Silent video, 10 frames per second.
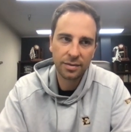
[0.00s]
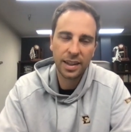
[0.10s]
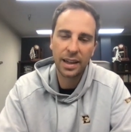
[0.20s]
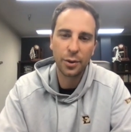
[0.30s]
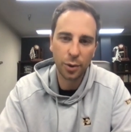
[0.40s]

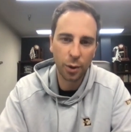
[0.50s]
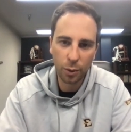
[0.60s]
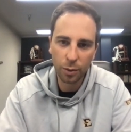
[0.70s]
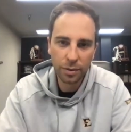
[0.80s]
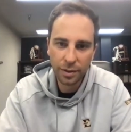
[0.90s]
10 years
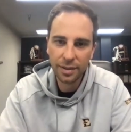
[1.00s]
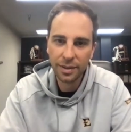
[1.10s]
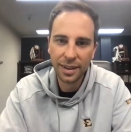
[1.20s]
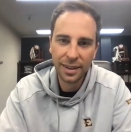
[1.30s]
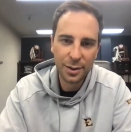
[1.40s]
old.
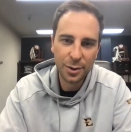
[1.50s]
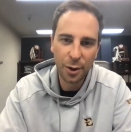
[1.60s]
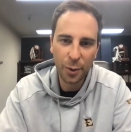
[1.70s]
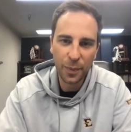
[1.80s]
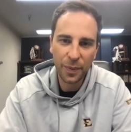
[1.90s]

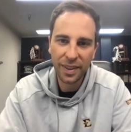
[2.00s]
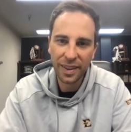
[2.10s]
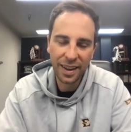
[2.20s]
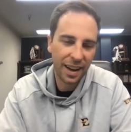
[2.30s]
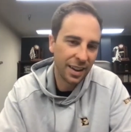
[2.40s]
So,
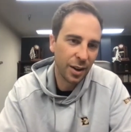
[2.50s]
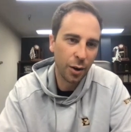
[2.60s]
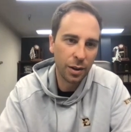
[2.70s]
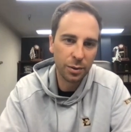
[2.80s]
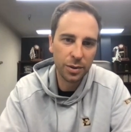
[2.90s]
you
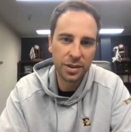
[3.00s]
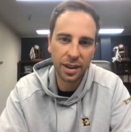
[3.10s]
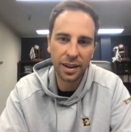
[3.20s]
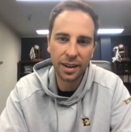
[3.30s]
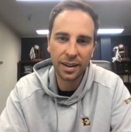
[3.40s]
know, it was,
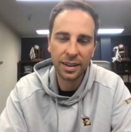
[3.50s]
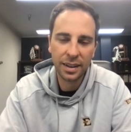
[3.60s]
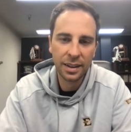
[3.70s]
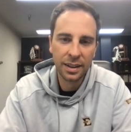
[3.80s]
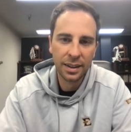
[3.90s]
uh,
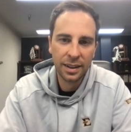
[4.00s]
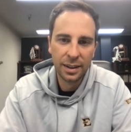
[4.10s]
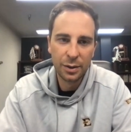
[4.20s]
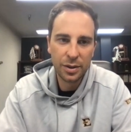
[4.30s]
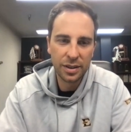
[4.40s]

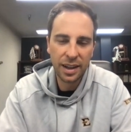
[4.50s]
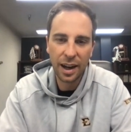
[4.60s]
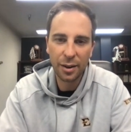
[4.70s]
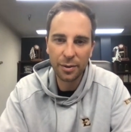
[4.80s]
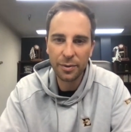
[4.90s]
it was just
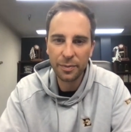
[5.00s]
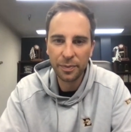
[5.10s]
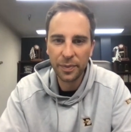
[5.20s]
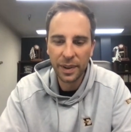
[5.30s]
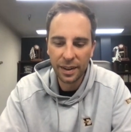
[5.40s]
kind
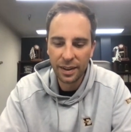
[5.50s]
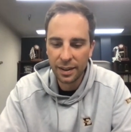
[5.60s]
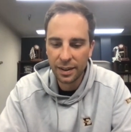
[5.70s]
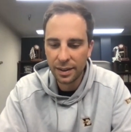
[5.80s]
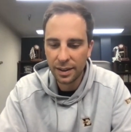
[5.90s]

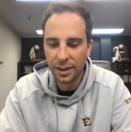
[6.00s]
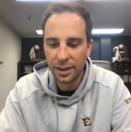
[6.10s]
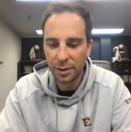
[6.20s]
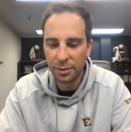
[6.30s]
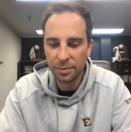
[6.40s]

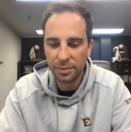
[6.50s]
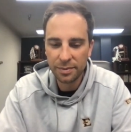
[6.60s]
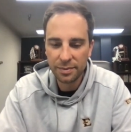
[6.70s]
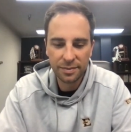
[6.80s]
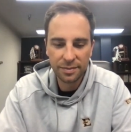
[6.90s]
of, um,
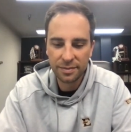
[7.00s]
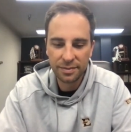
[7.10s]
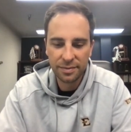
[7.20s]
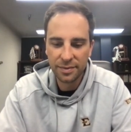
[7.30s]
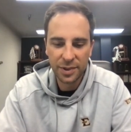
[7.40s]

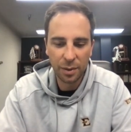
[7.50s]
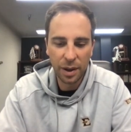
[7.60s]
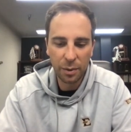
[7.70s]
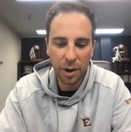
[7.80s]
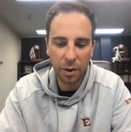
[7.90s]
something
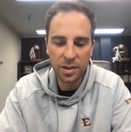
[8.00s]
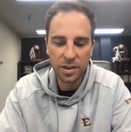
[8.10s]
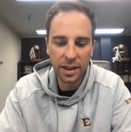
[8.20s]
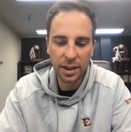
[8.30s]
that we, Do you know which did.